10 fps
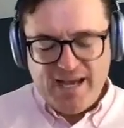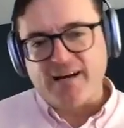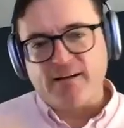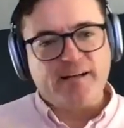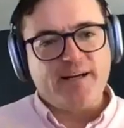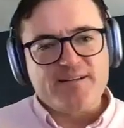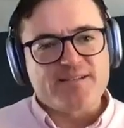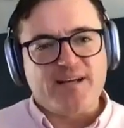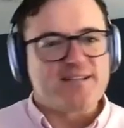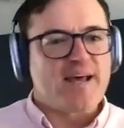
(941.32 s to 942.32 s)

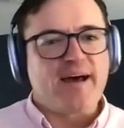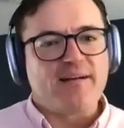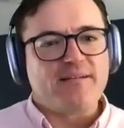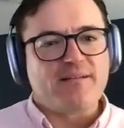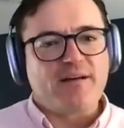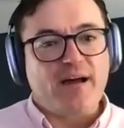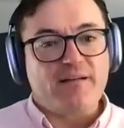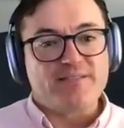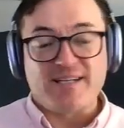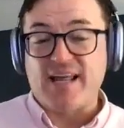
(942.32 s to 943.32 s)
analytics,
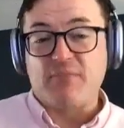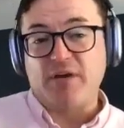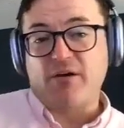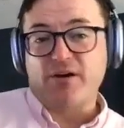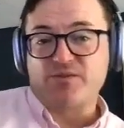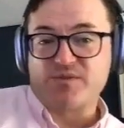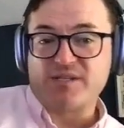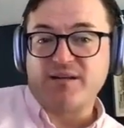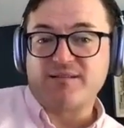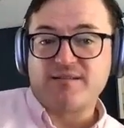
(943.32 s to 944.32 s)
does that meet our
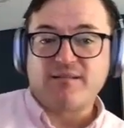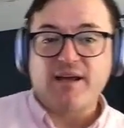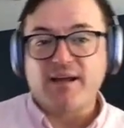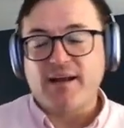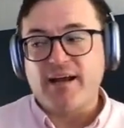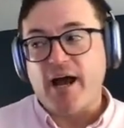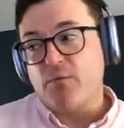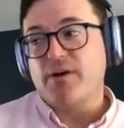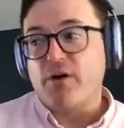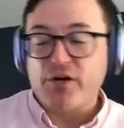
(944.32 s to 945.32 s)
users' needs? And I
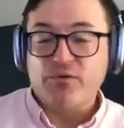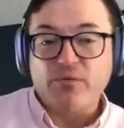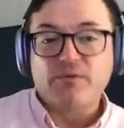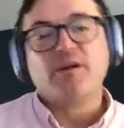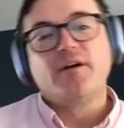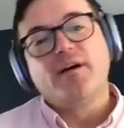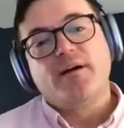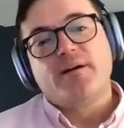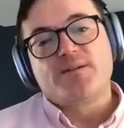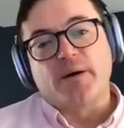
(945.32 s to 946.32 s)
would argue no.
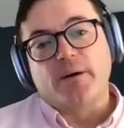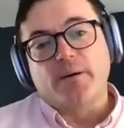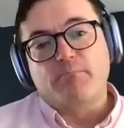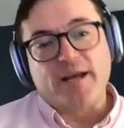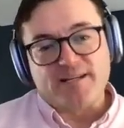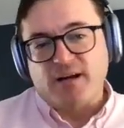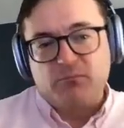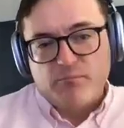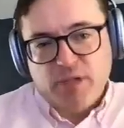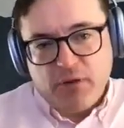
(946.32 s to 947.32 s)
So based
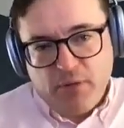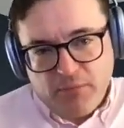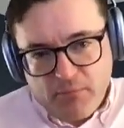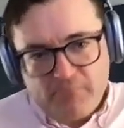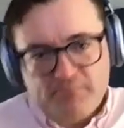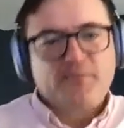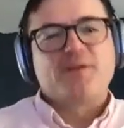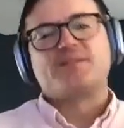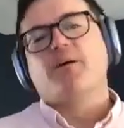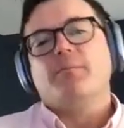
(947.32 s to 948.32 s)
on blah, blah, blah, blah, blah.
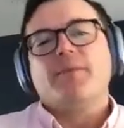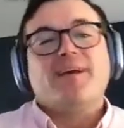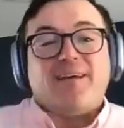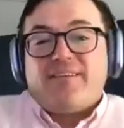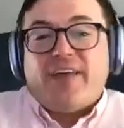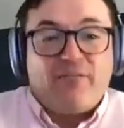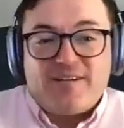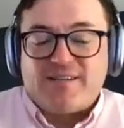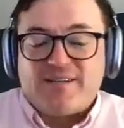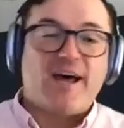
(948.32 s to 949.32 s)
So that
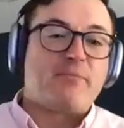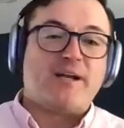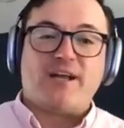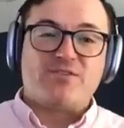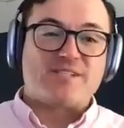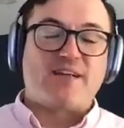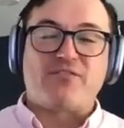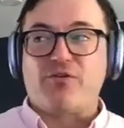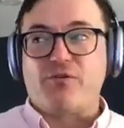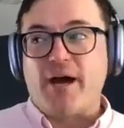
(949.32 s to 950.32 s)
recently happened. You just have
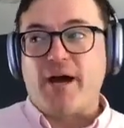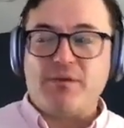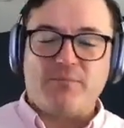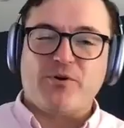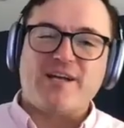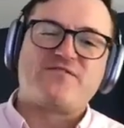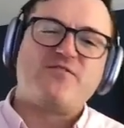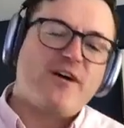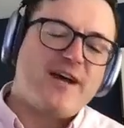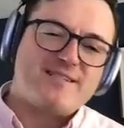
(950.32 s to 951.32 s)
to like remind people. It's
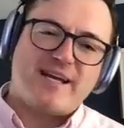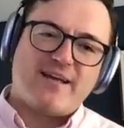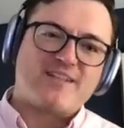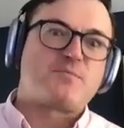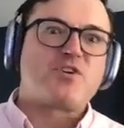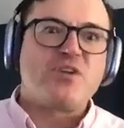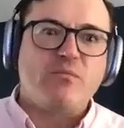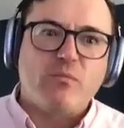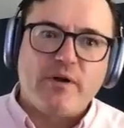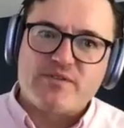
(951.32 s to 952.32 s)
very easy to get,
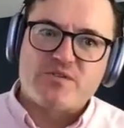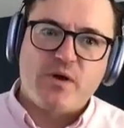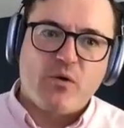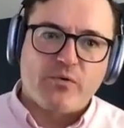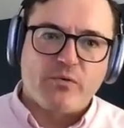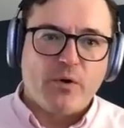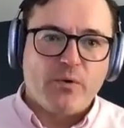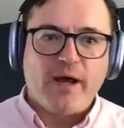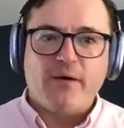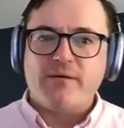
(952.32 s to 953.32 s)
especially since we all work
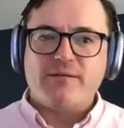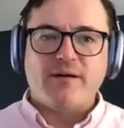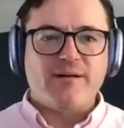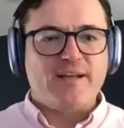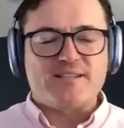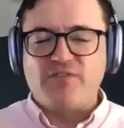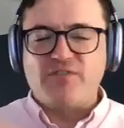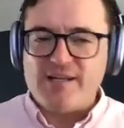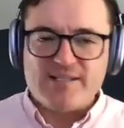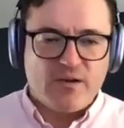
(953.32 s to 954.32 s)
remote now, it's
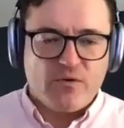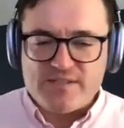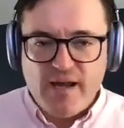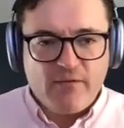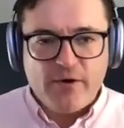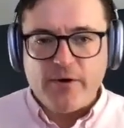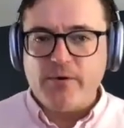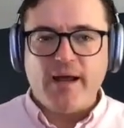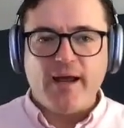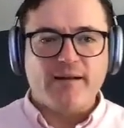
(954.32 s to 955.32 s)
very easy to go
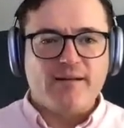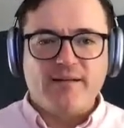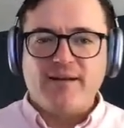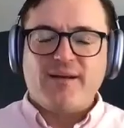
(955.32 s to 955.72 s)
silo. And